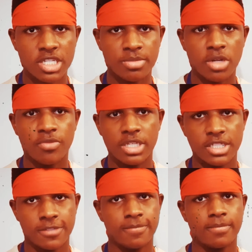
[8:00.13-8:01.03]

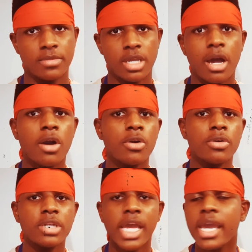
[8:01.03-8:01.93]
movies,
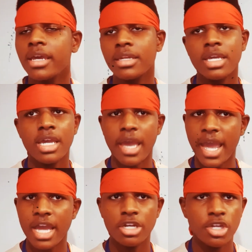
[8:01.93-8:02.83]
old and
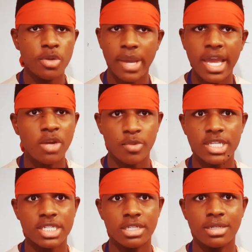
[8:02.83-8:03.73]
new and
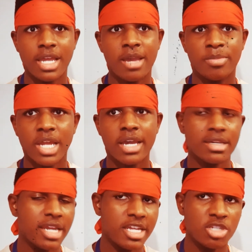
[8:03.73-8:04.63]
recent. Like Black
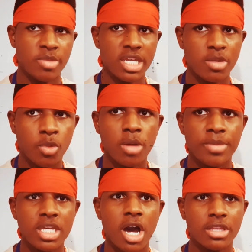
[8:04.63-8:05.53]
Klansman will
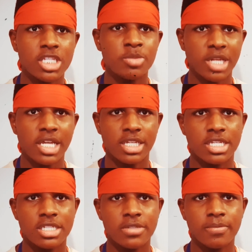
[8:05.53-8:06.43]
be on this
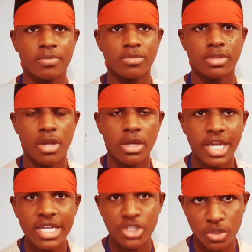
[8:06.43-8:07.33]
playlist on
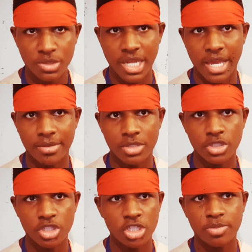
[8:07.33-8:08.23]
a Tuesday.
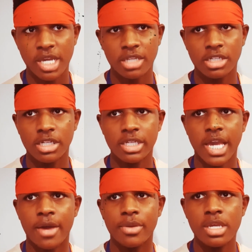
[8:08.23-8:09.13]
Just be on the
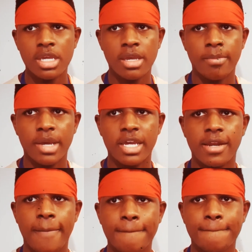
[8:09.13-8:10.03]
lookout. But